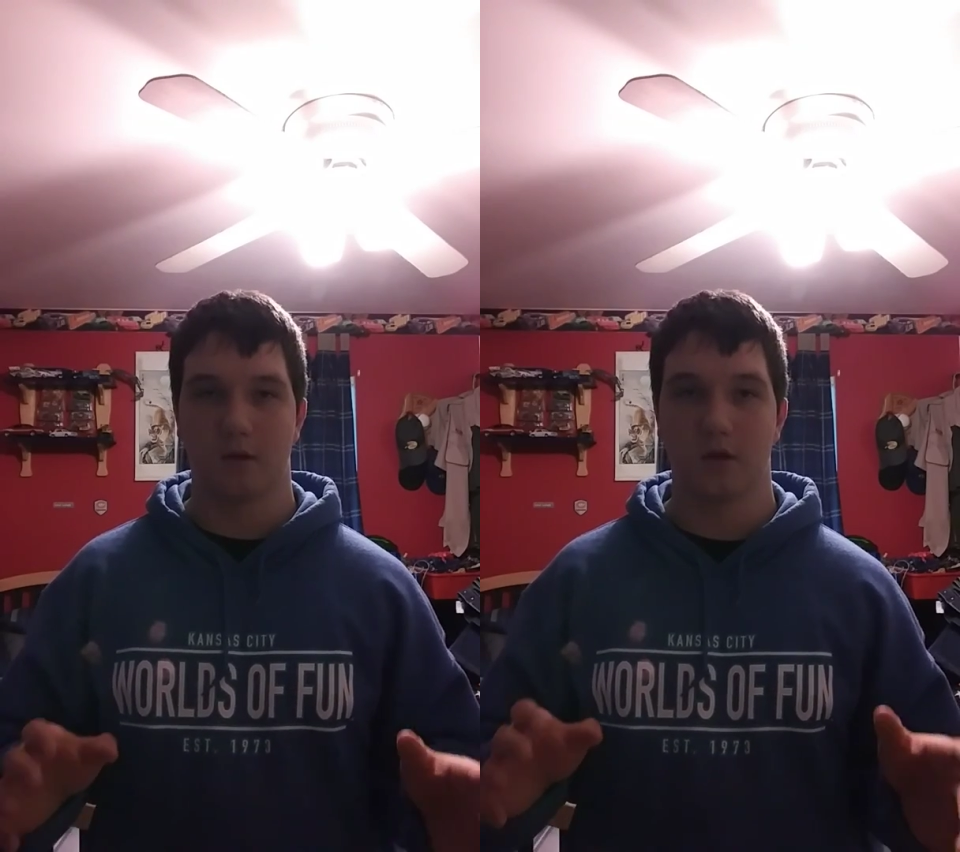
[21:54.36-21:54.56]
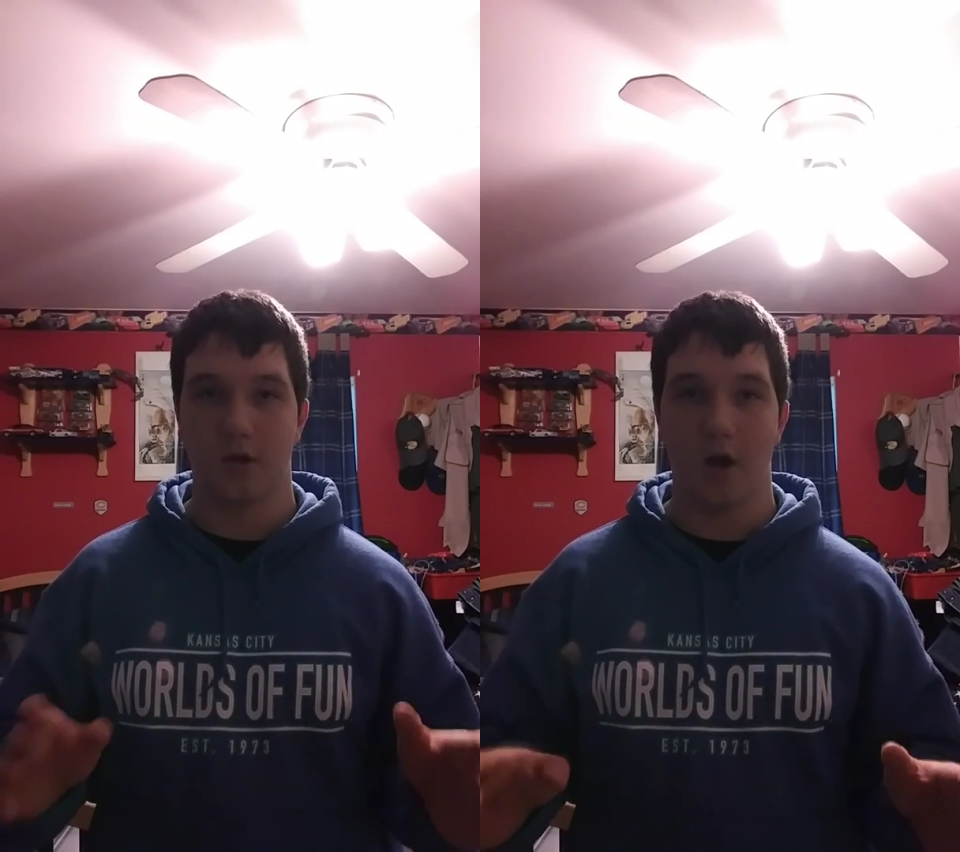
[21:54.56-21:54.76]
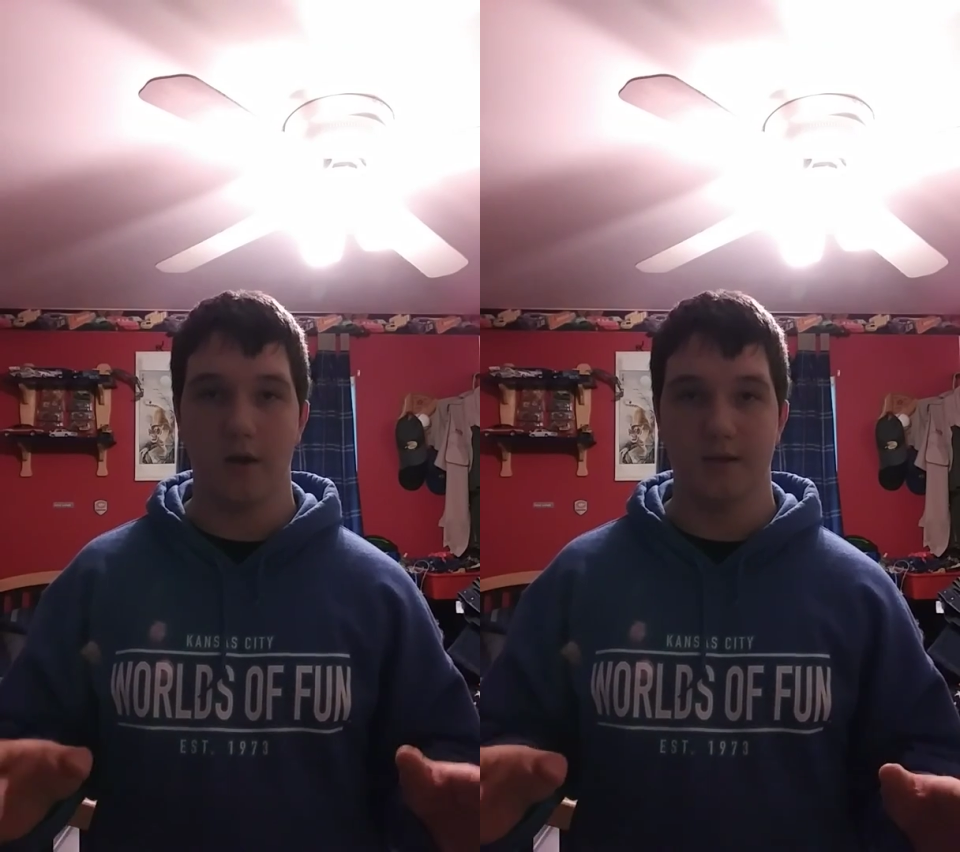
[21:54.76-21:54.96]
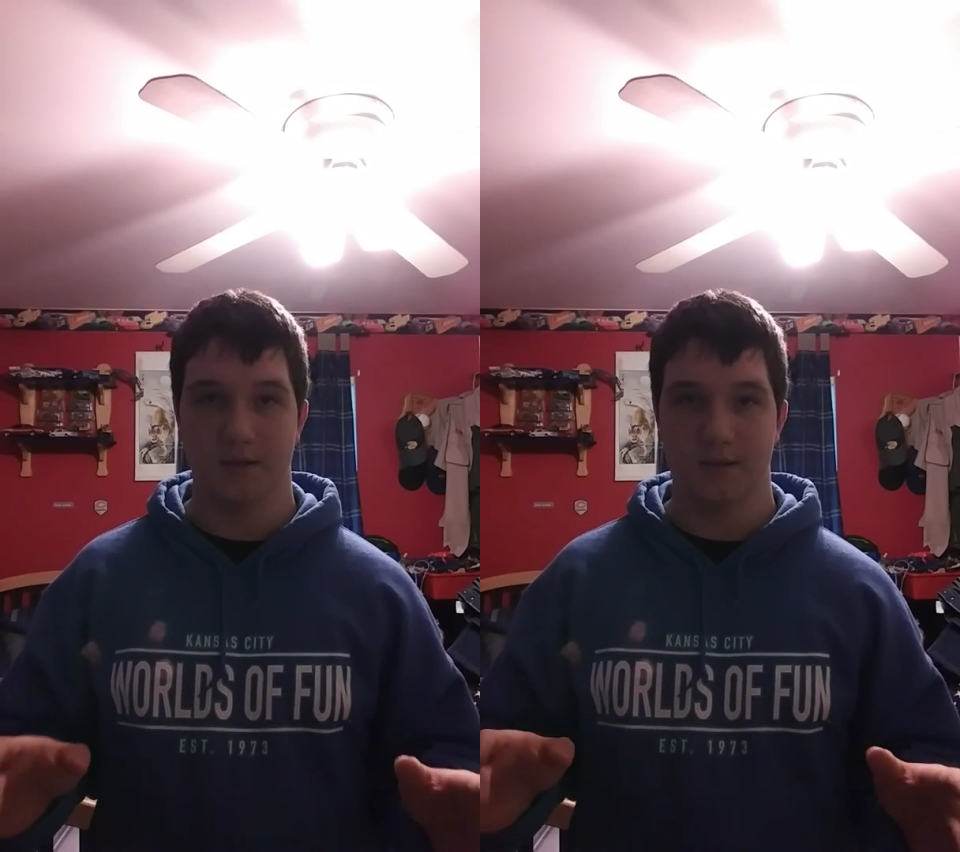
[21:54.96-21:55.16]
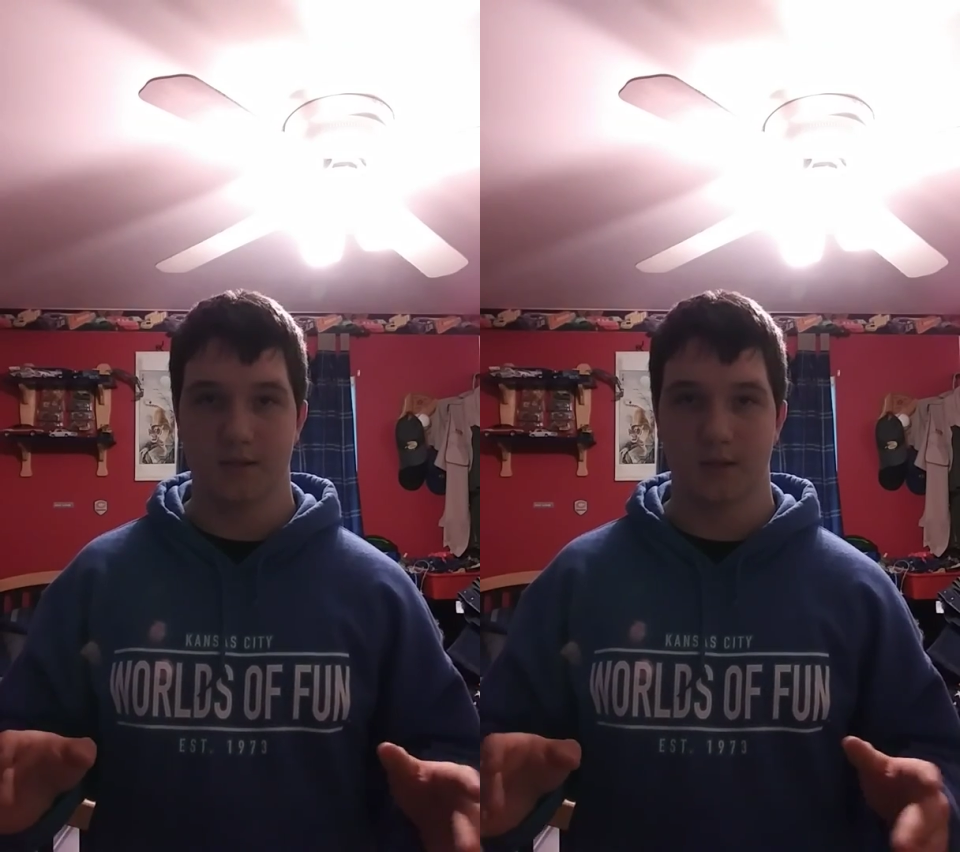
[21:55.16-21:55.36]

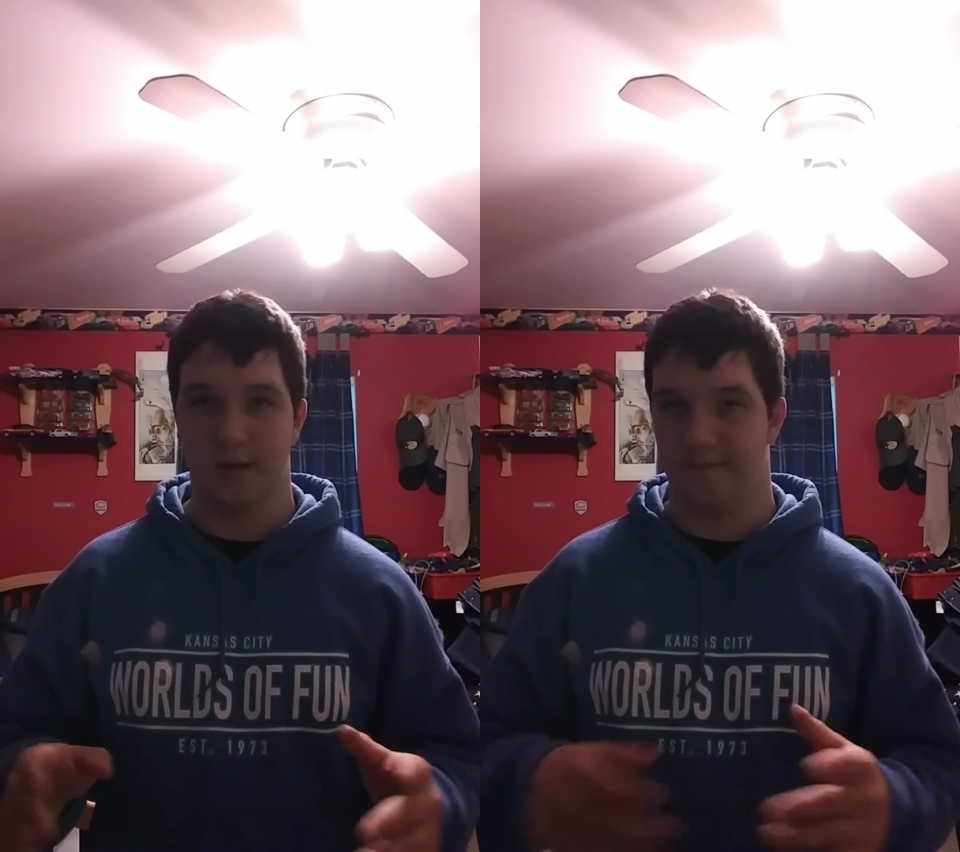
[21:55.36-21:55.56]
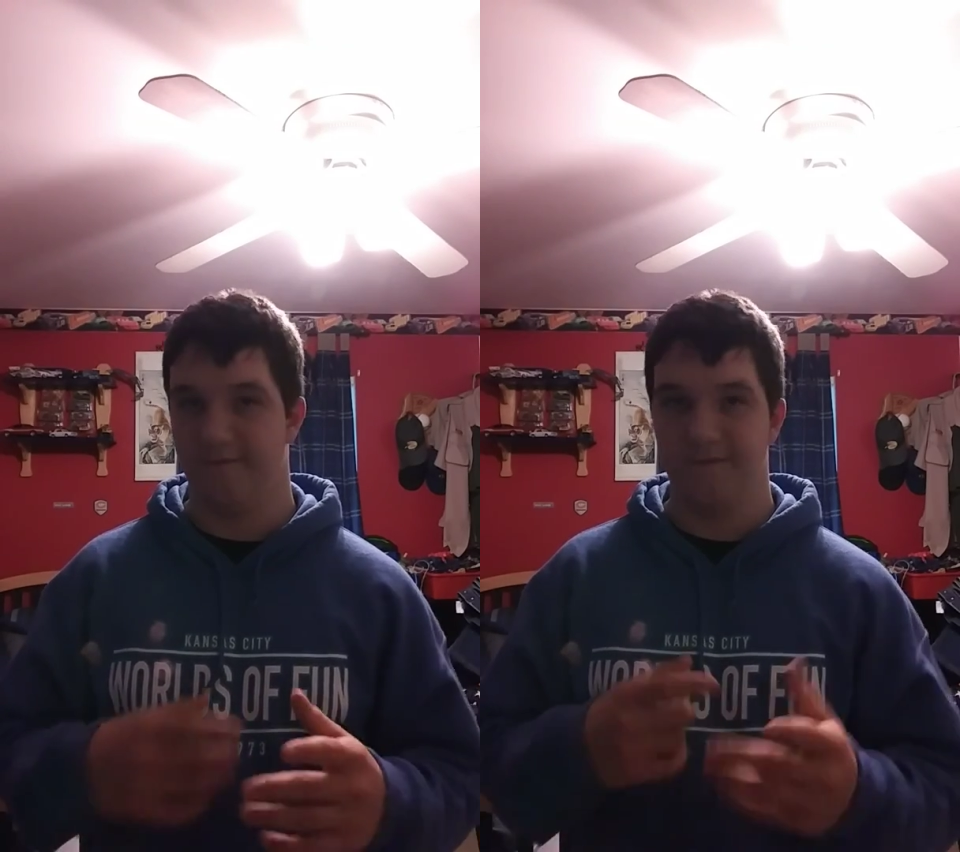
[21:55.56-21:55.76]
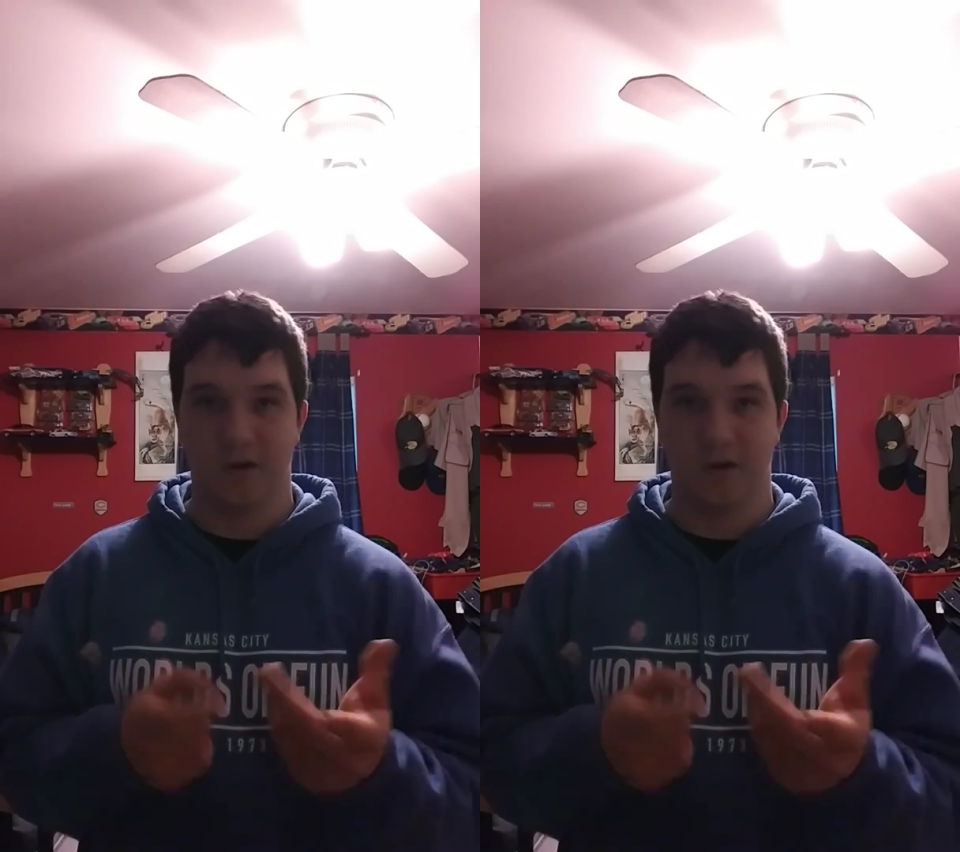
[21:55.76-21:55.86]
guns and